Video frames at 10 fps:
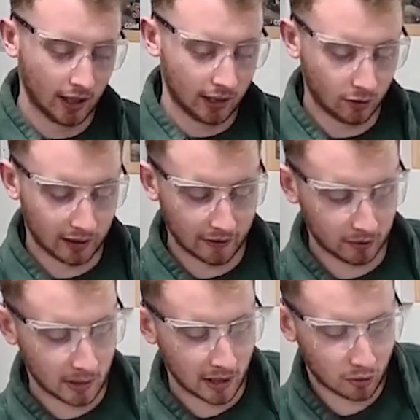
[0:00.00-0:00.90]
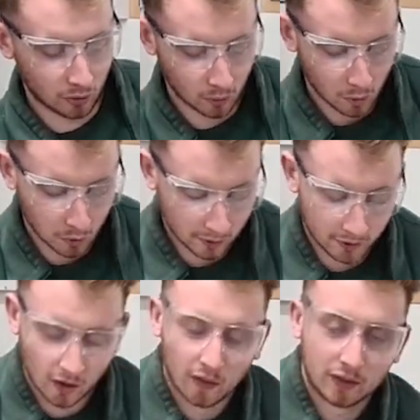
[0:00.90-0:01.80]
You just have to make sure all the
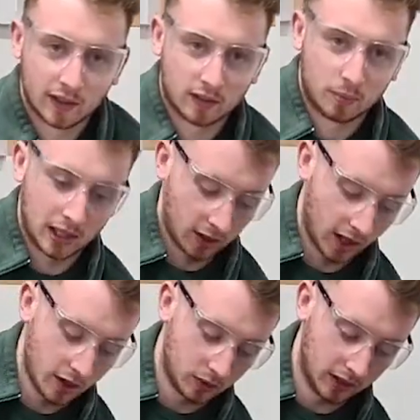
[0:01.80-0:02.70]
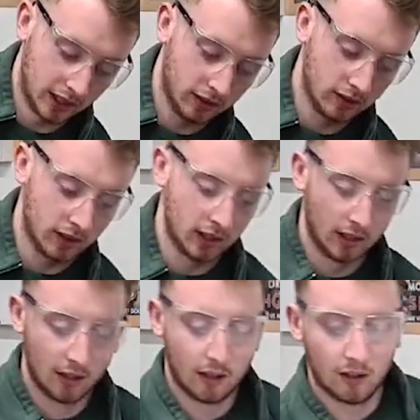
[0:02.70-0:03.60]
surfaces have been coated
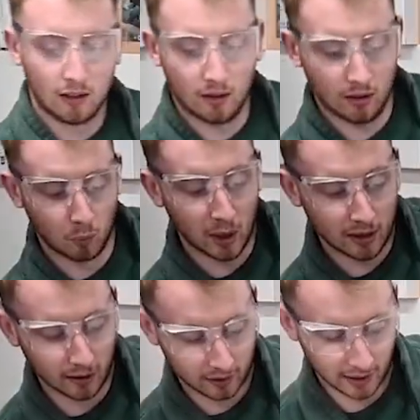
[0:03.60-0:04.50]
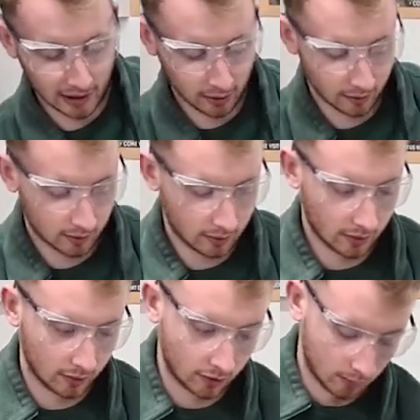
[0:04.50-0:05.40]
with the sealant,
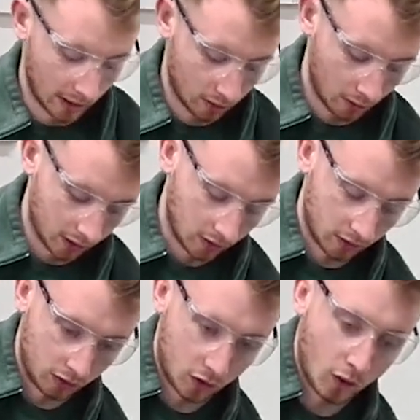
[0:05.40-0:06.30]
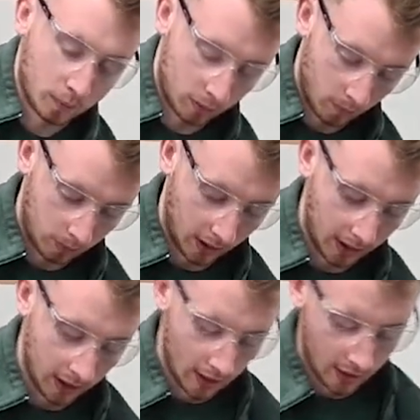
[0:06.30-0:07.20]
just to make sure it does the job
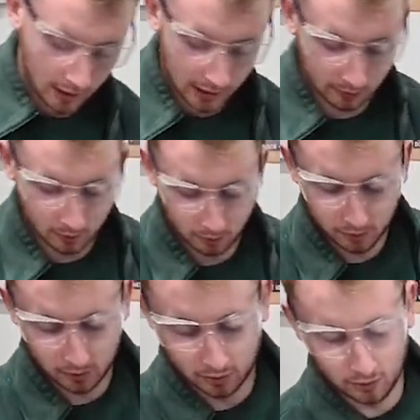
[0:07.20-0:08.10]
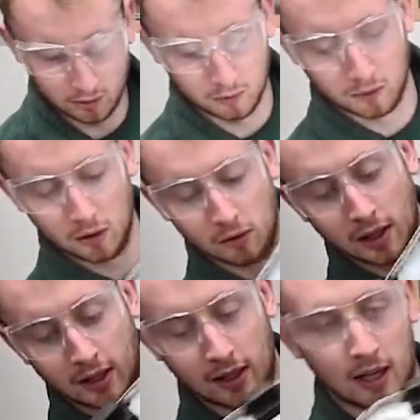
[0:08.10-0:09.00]
properly. So I'll do
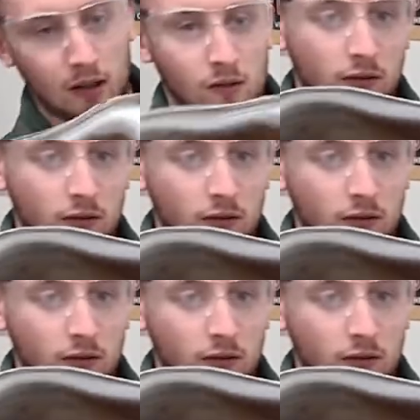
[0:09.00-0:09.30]
that now.